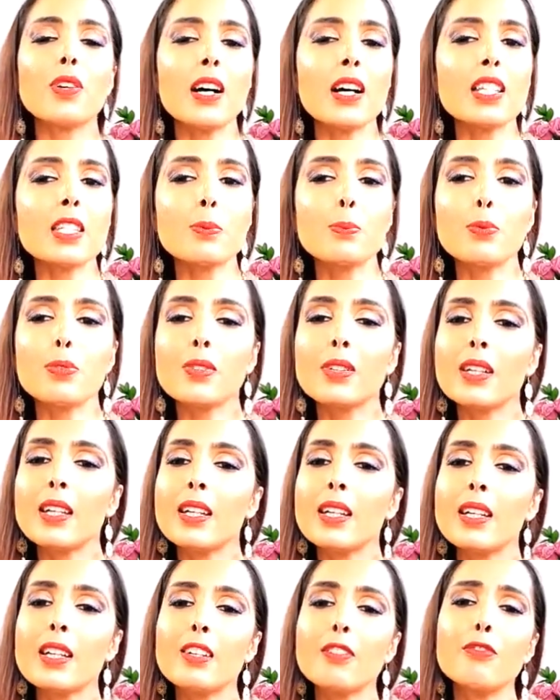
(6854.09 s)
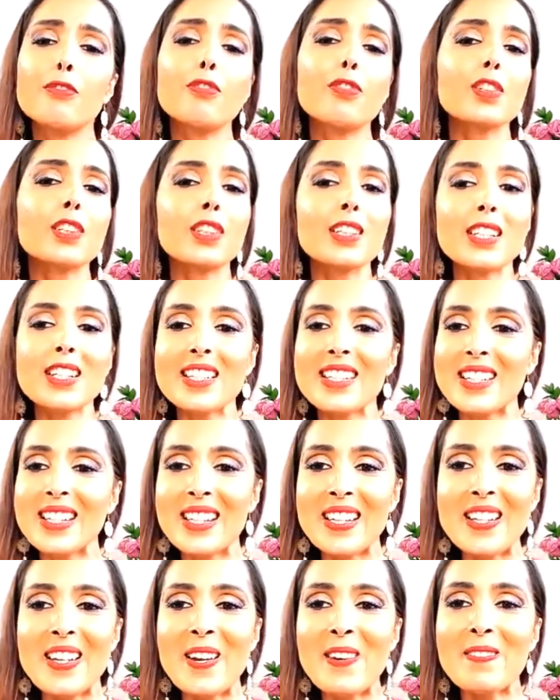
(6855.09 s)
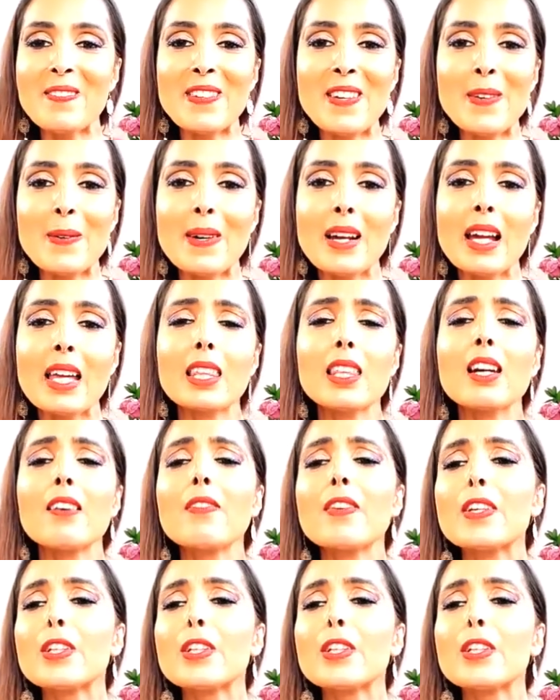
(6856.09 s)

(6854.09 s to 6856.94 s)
prospering, flourishing in every way,